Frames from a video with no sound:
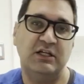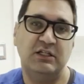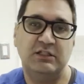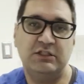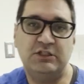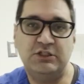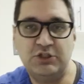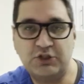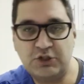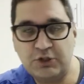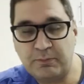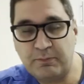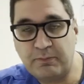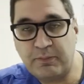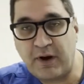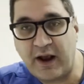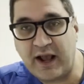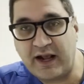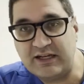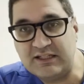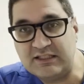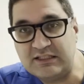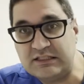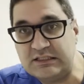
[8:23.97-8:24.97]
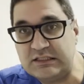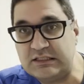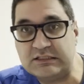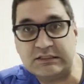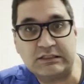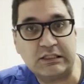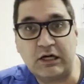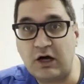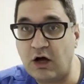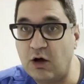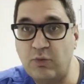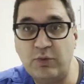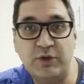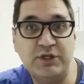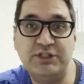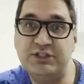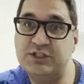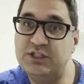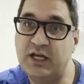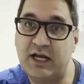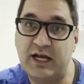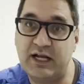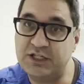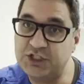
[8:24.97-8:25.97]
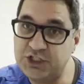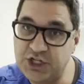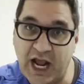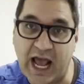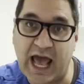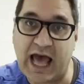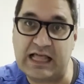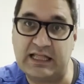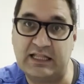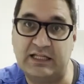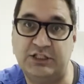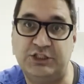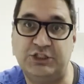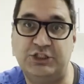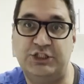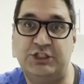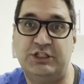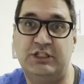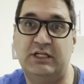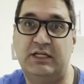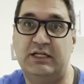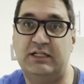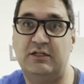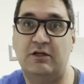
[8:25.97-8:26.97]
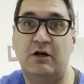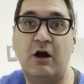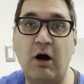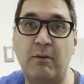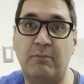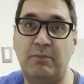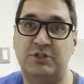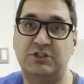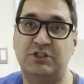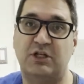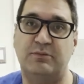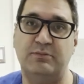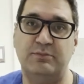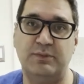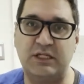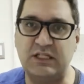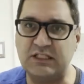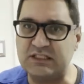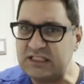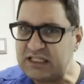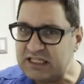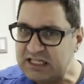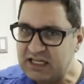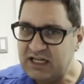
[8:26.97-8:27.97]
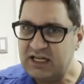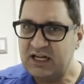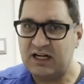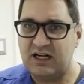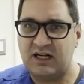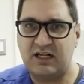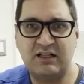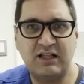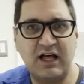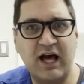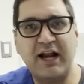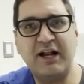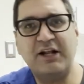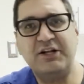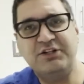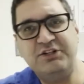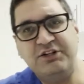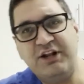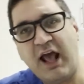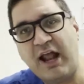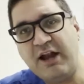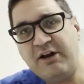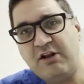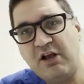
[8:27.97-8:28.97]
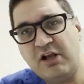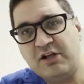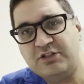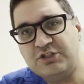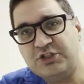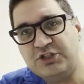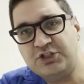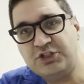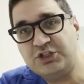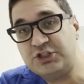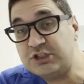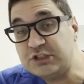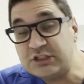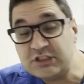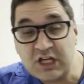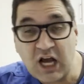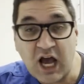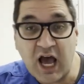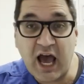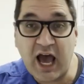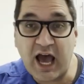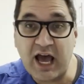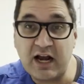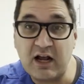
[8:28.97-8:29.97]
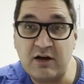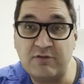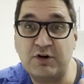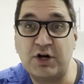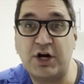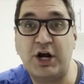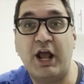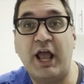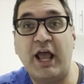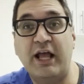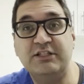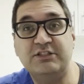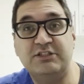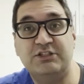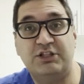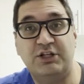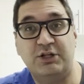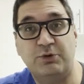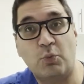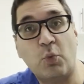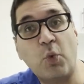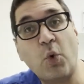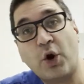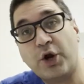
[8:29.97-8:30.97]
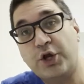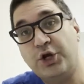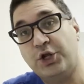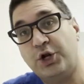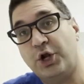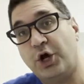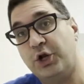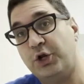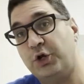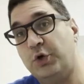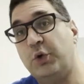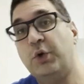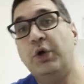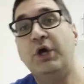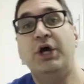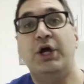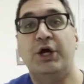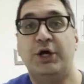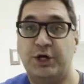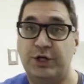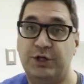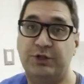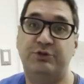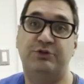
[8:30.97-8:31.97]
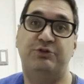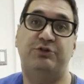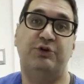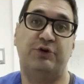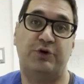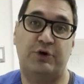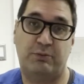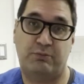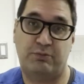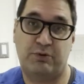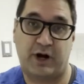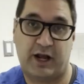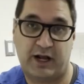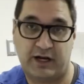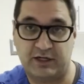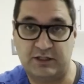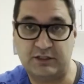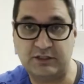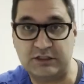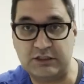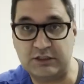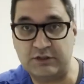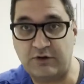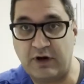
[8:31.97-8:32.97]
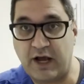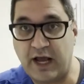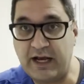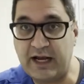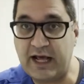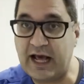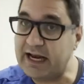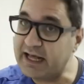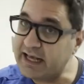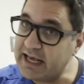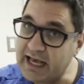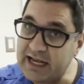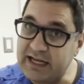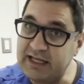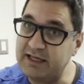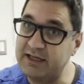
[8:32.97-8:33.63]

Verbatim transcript: during pregnancy is always challenging and cumbersome because a lot of dentists just kind of are hesitant working on you during pregnancy, right? And again,